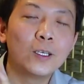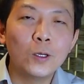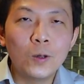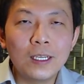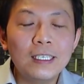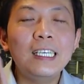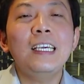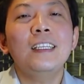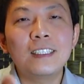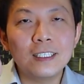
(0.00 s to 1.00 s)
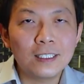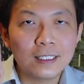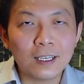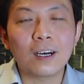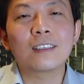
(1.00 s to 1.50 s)
You need to
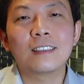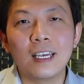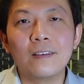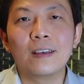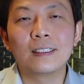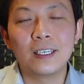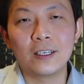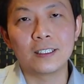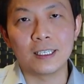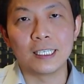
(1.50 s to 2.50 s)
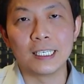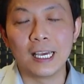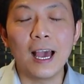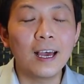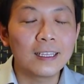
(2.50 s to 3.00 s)
start saving
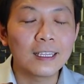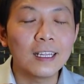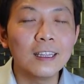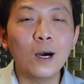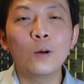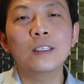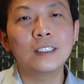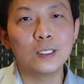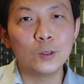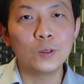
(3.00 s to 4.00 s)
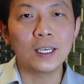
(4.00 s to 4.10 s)
seriously, and the lowest you